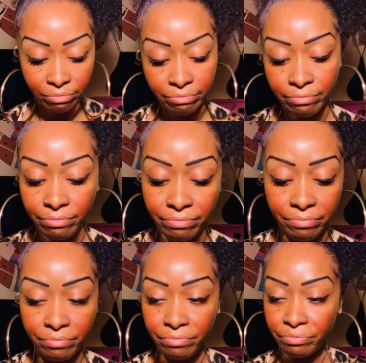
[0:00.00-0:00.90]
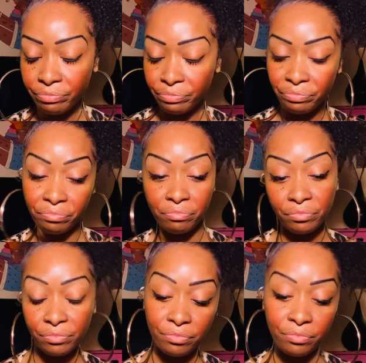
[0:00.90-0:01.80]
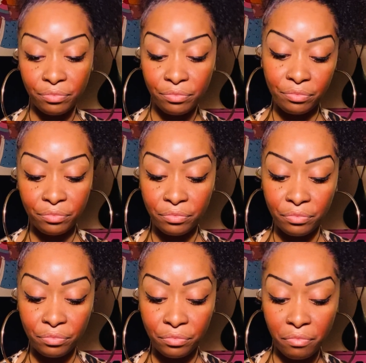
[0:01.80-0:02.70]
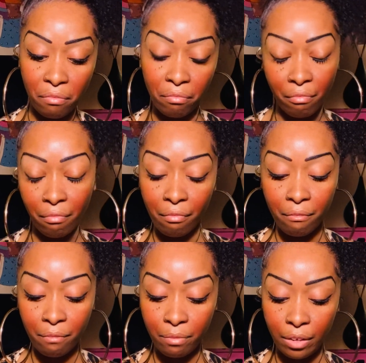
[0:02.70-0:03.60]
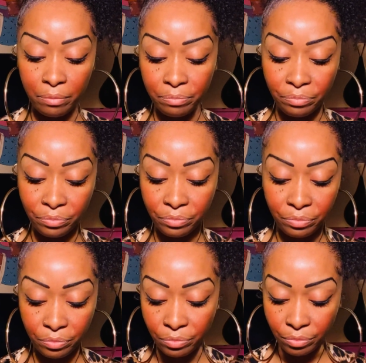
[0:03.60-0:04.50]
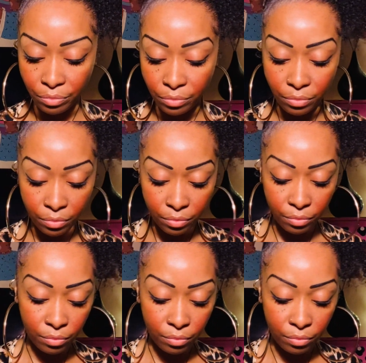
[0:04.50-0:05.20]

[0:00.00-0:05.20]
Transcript: Nobody speaks.